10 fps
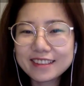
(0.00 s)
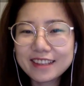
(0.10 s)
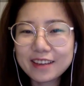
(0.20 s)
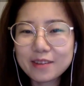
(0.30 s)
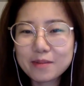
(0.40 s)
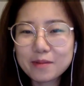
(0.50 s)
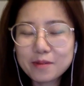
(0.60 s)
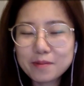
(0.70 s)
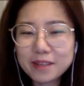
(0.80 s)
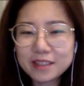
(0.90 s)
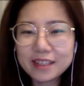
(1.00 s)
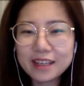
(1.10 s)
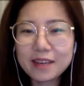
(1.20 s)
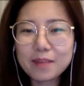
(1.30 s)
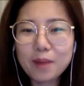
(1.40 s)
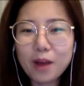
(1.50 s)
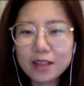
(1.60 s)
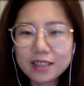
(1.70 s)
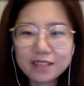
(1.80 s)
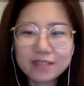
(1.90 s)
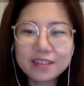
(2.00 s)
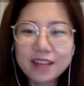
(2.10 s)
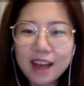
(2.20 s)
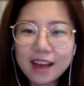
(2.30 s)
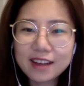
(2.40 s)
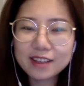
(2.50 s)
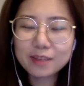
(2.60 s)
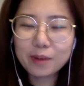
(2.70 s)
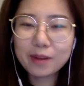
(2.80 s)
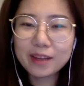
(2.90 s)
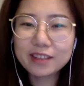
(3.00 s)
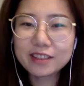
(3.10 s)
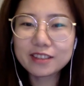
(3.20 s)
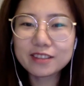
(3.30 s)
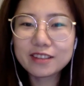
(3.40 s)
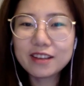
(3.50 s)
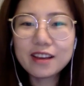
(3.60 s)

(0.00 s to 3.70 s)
like you mentioned, like a positive side as well, that just